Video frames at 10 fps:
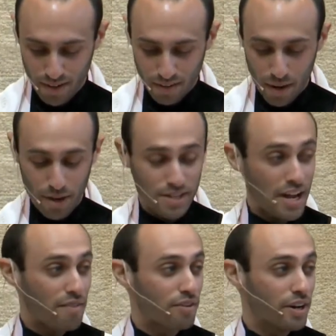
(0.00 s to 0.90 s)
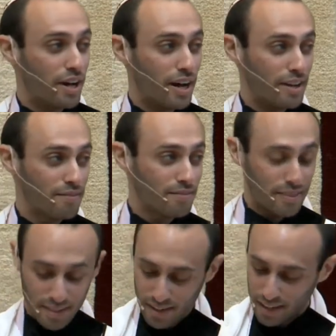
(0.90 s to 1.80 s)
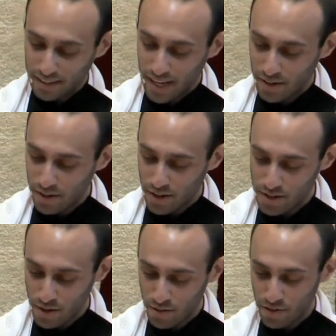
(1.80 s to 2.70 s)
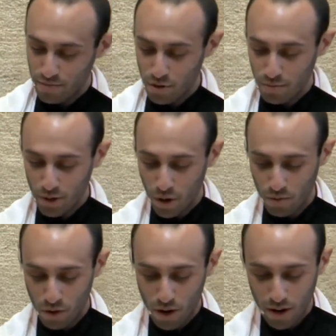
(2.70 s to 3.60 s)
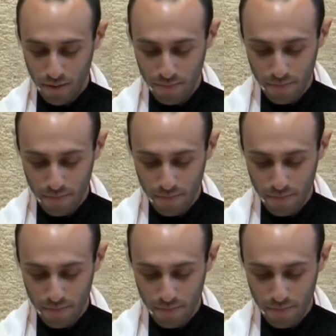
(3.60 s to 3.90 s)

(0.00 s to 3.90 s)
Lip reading: Rabbi Safra and I, and later the conservative movement overall,